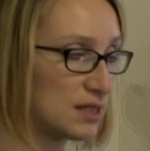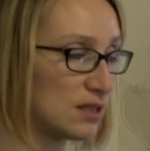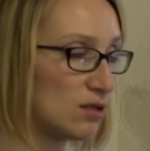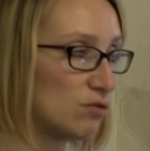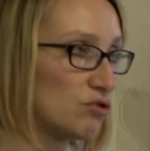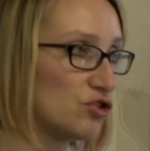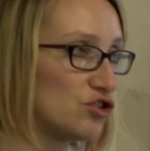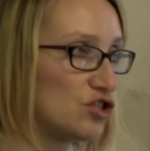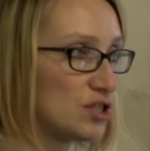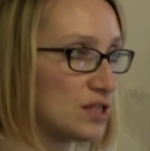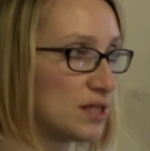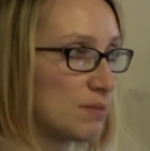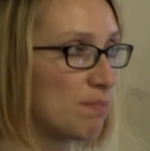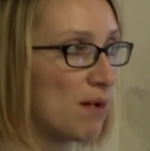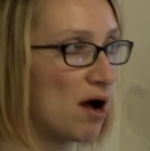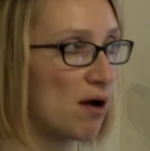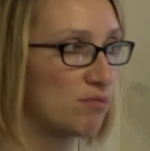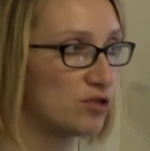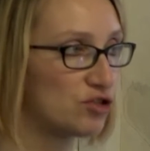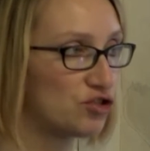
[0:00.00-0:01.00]
which is a
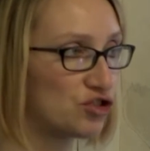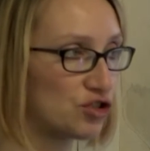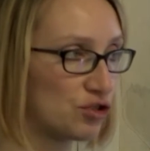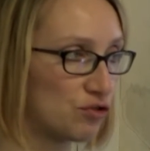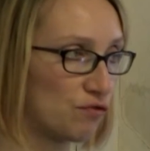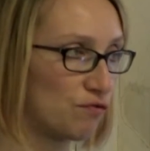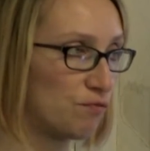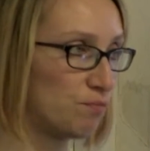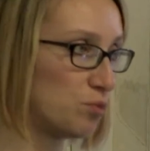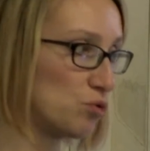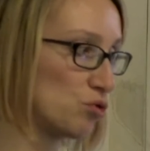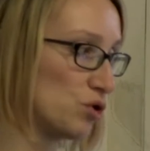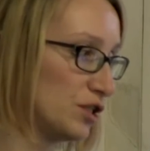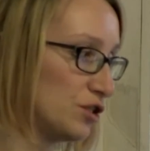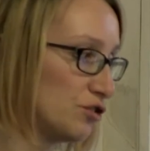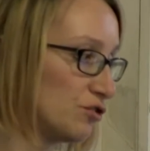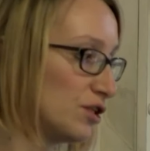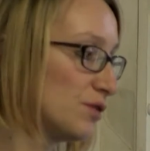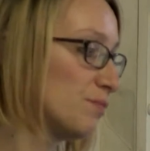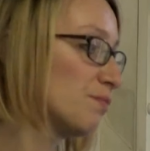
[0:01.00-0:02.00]
publisher of
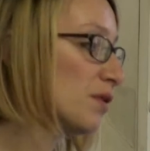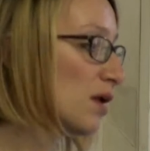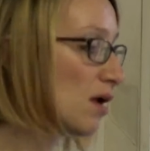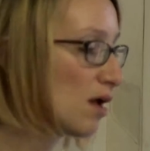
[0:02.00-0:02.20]
poetry.